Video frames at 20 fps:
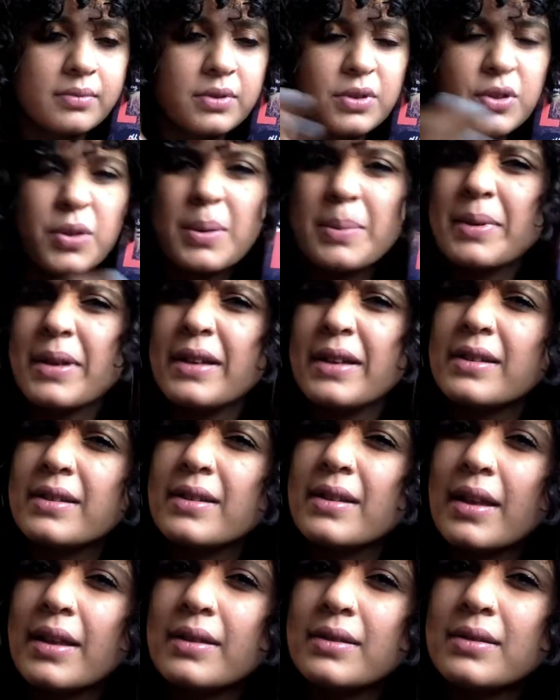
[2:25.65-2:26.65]
You remember Henry
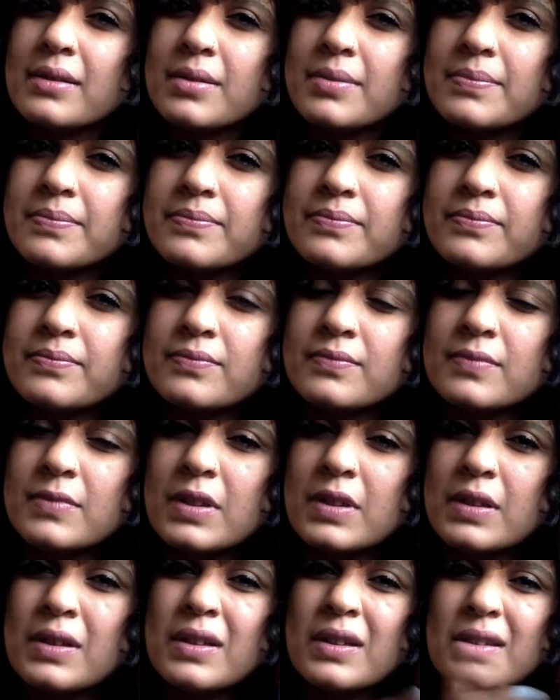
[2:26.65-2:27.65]
VIII?
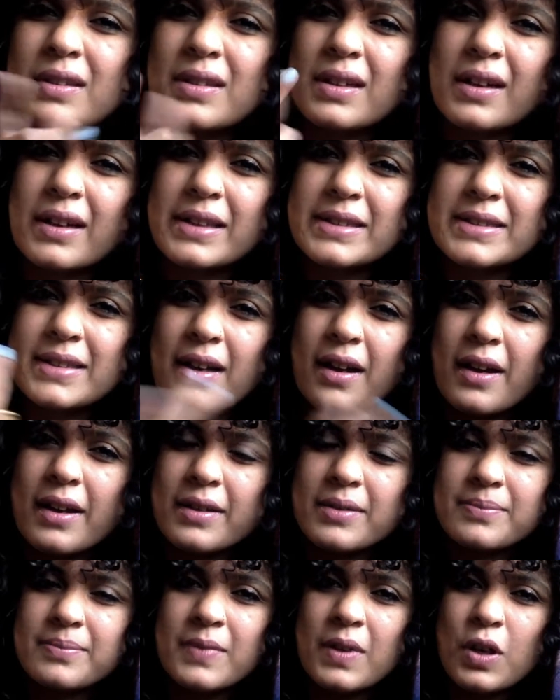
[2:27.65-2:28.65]
That crazy
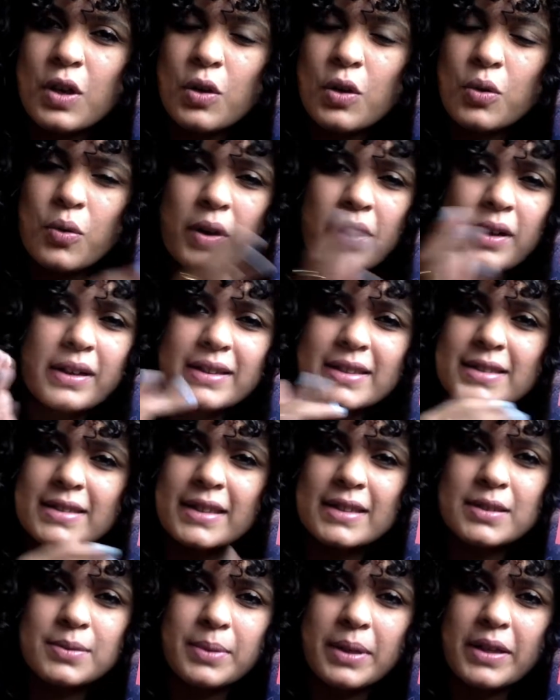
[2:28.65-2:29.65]
guy who had like
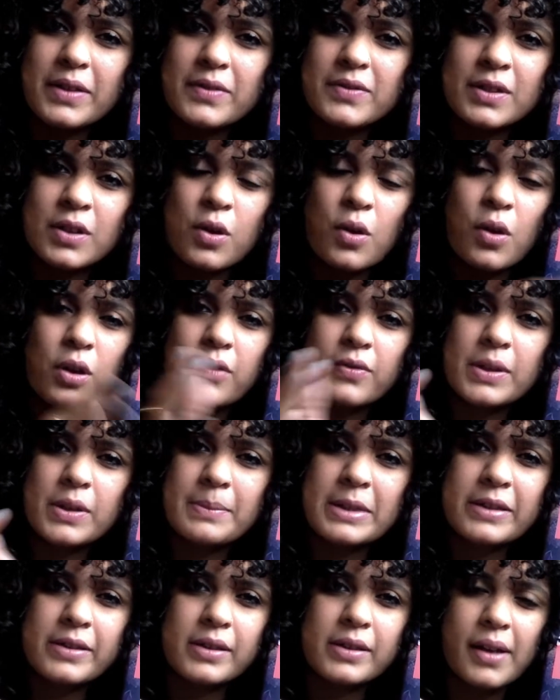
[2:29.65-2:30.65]
six wives and all of them
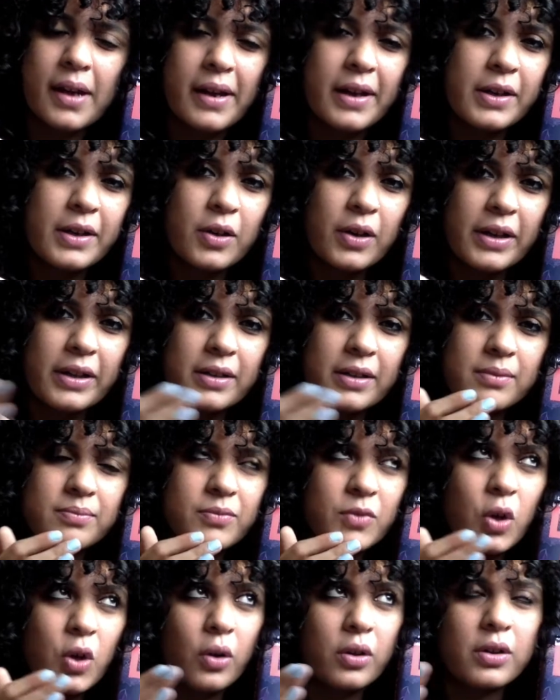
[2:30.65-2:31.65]
either died or like
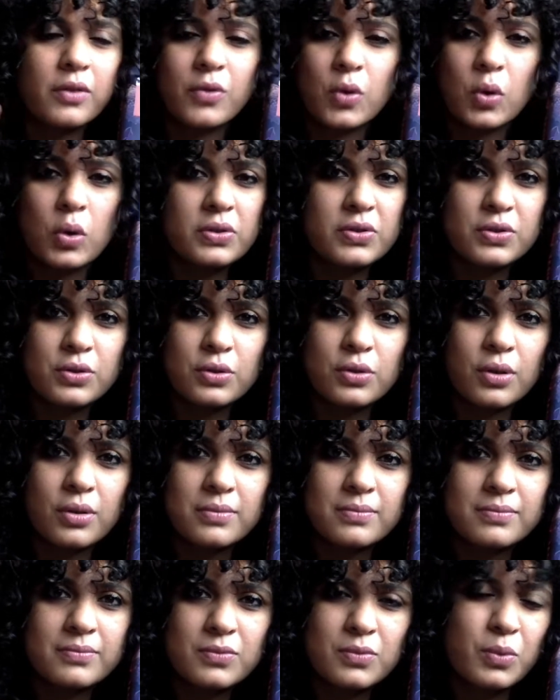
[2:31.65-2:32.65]
got divorced or
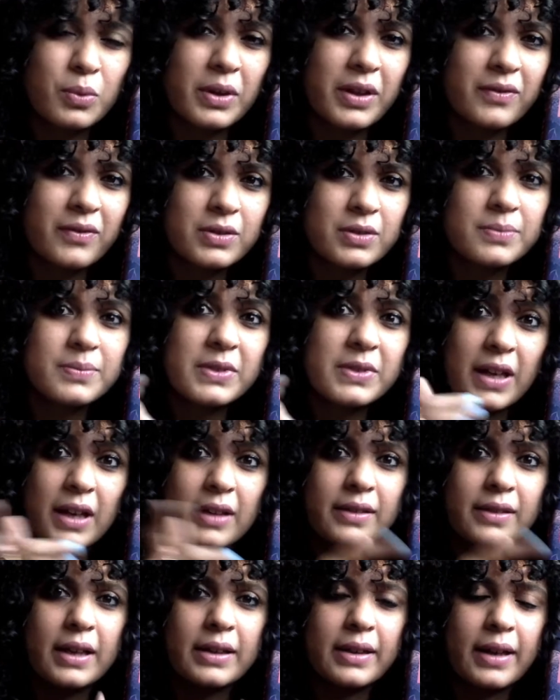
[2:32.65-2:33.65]
whatever. Yeah,
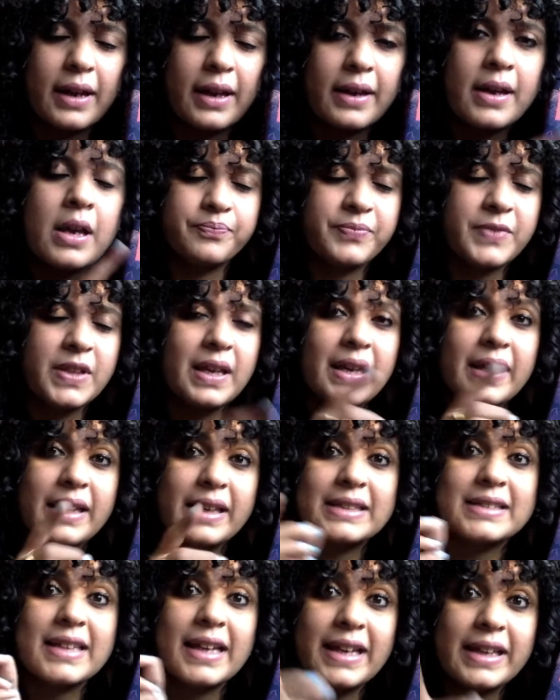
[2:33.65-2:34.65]
that guy.
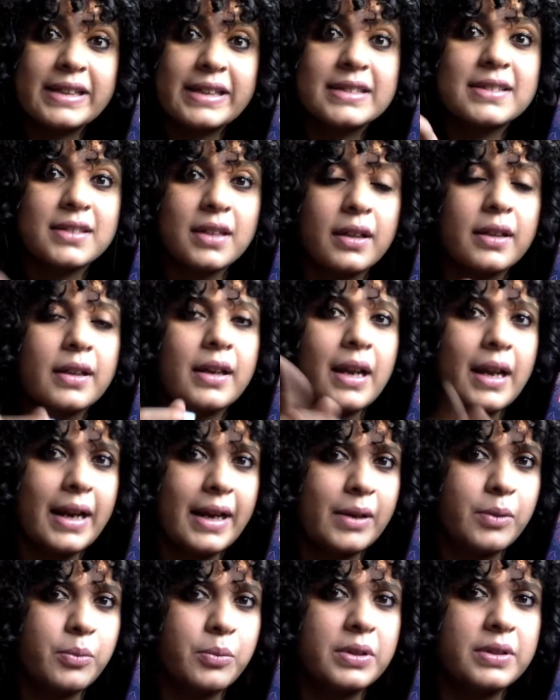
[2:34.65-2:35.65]
It's his son
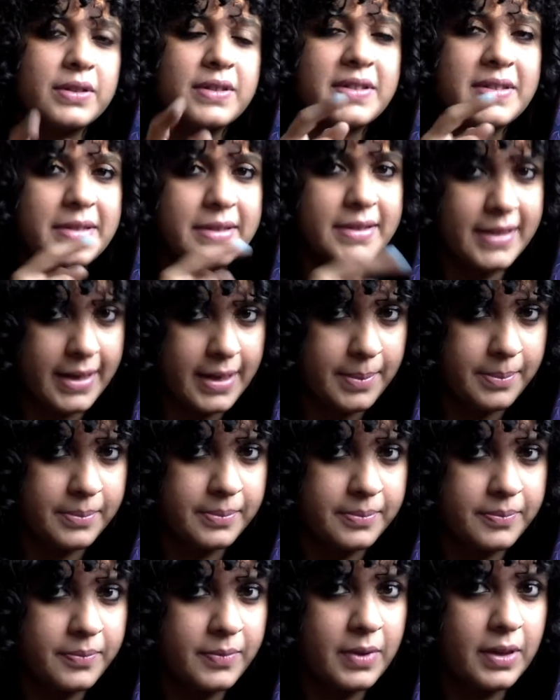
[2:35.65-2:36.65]
Edward's time
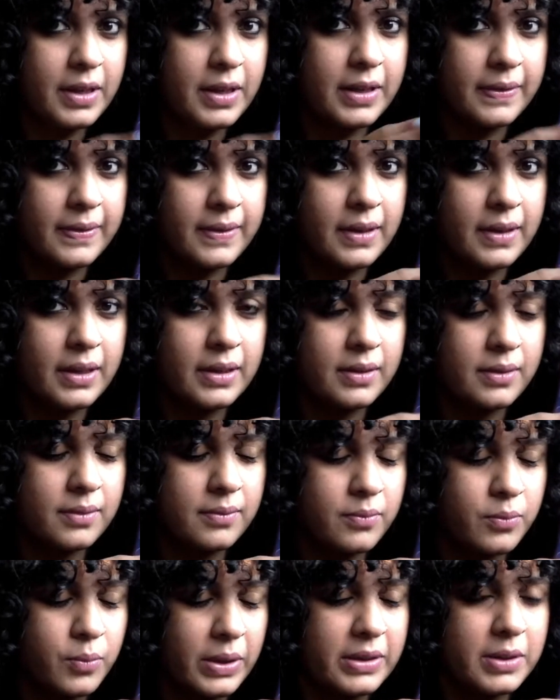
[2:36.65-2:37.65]
in
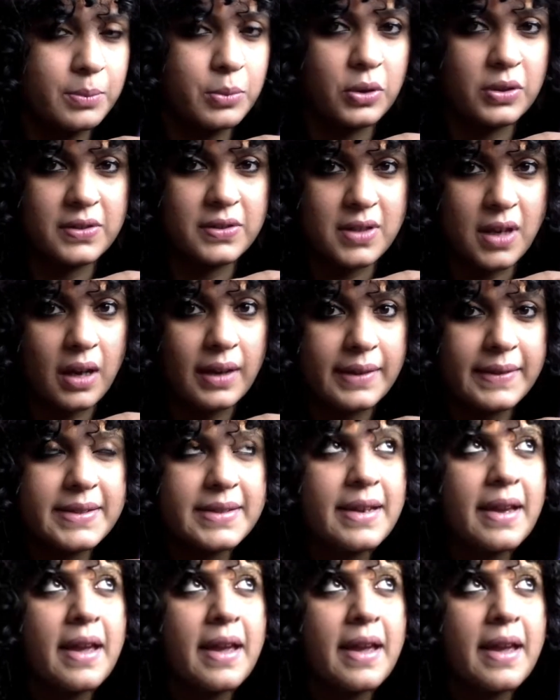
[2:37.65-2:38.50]
when the book starts.